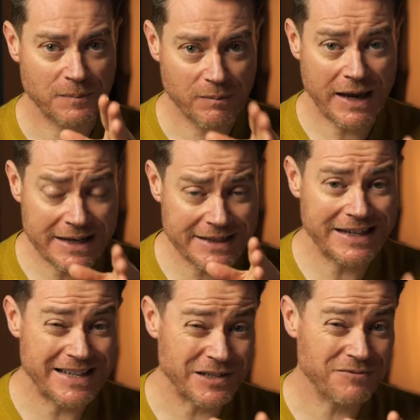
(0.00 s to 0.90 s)

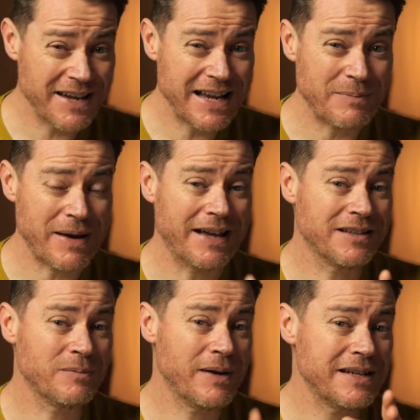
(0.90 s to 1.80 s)
Penicillins are really bad.
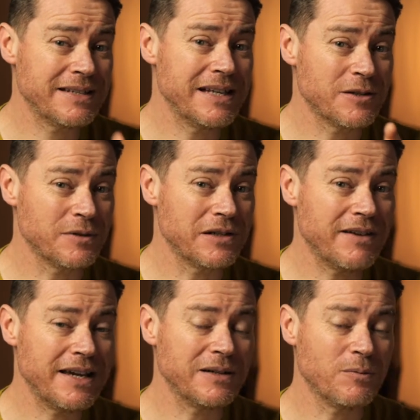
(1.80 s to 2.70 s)
So penicillins will
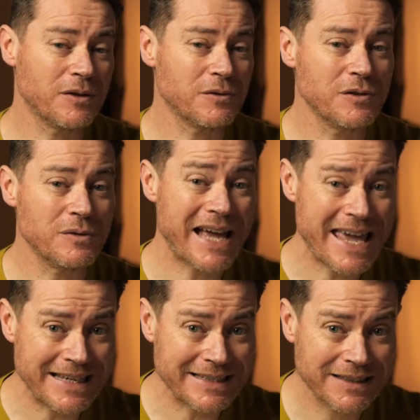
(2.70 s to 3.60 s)
degrade in 1 or 2
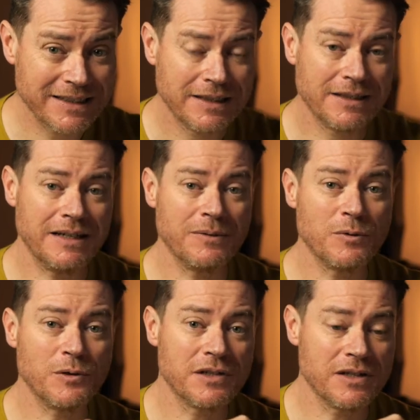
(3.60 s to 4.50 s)
days in
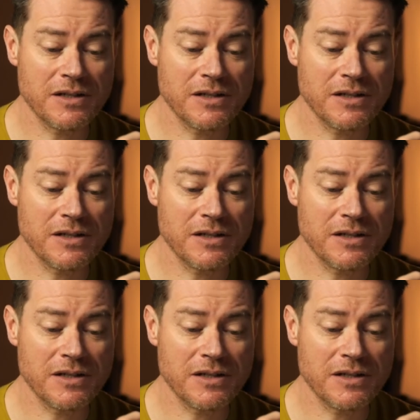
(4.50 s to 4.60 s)
water.